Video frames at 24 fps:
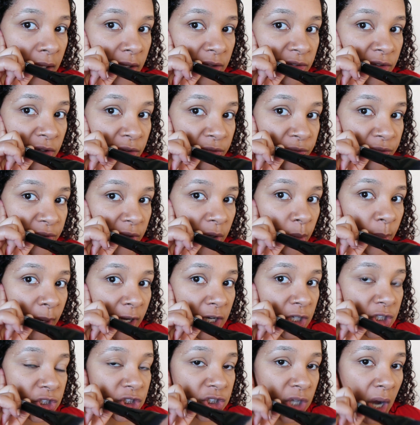If you feel where
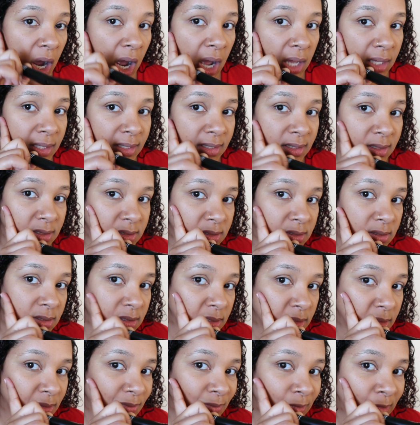your jaw is,
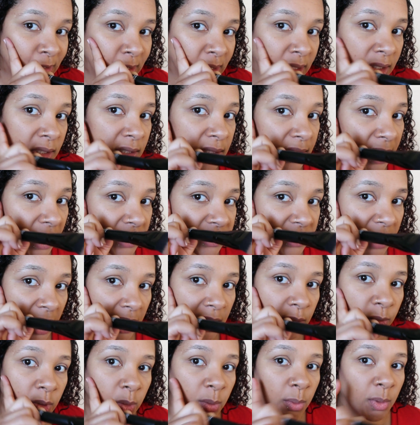that's
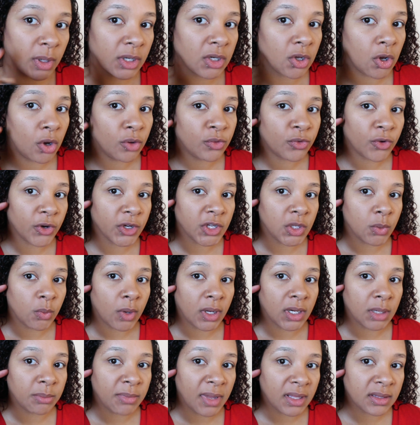kind of what we want to go for. You
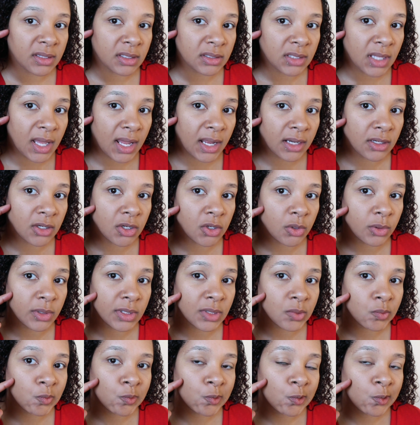want to make the line
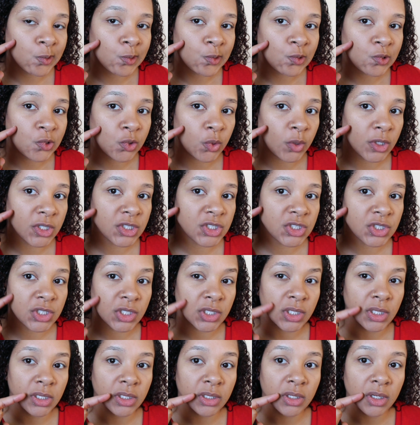going towards
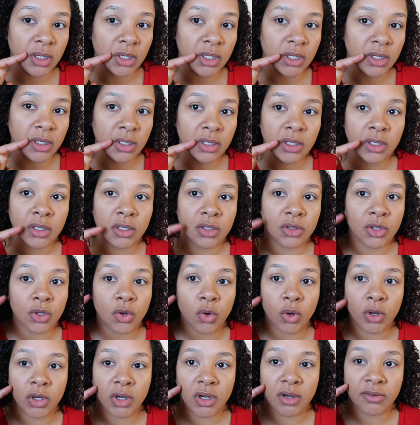the
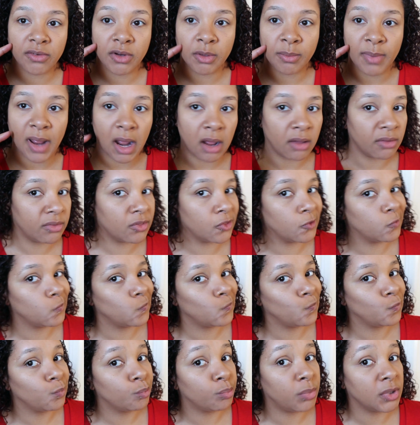corner of your mouth,
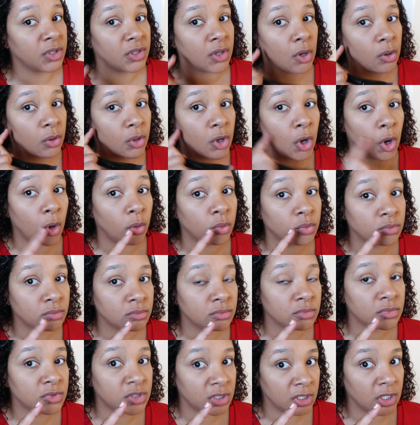but don't go
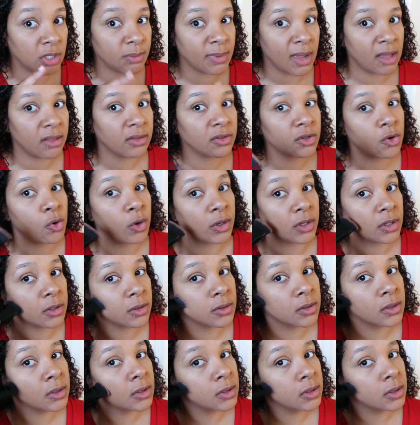to your mouth corner.